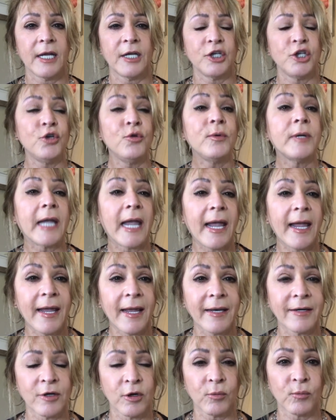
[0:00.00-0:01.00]
You
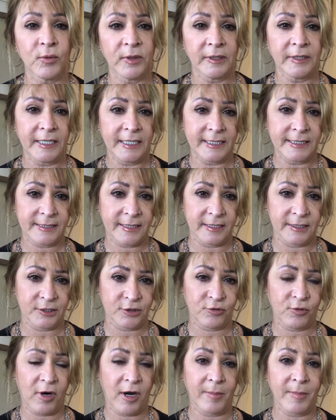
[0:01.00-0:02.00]
can release this
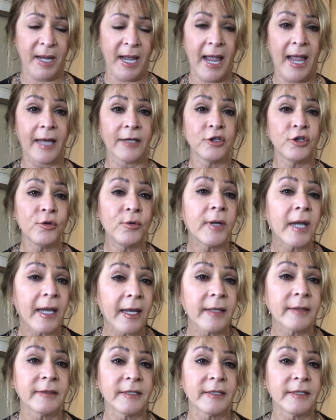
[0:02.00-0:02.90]
trauma and you can